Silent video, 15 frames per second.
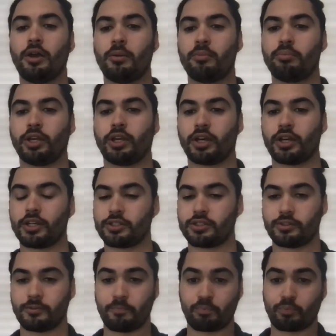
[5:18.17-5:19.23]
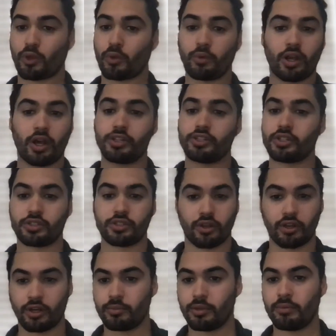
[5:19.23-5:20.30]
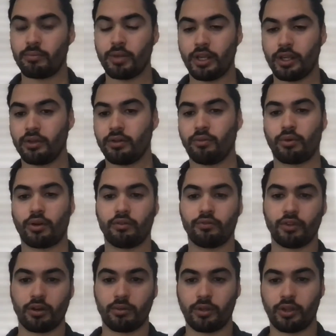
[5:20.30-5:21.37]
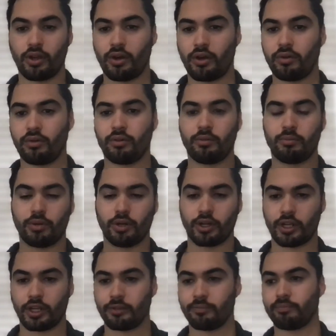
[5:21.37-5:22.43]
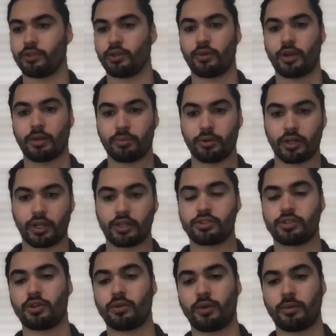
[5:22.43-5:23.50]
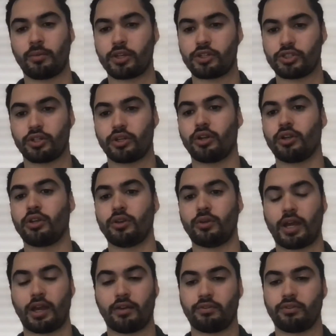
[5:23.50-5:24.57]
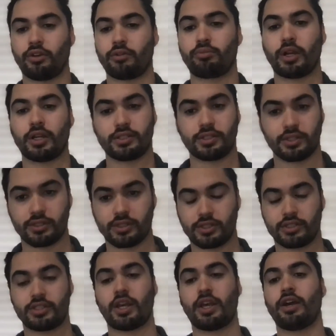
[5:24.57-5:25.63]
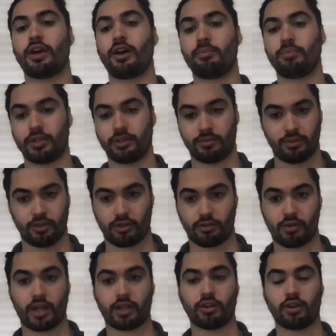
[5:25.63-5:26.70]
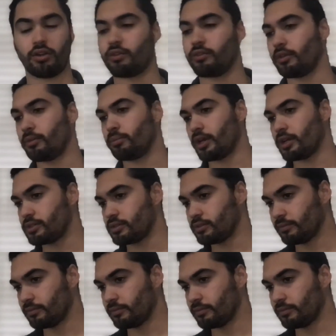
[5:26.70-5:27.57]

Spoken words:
because we're not just on Airbnb, we're on VRBO, booking, direct booking. So you want to make sure you have your prices set up and correct all over the place.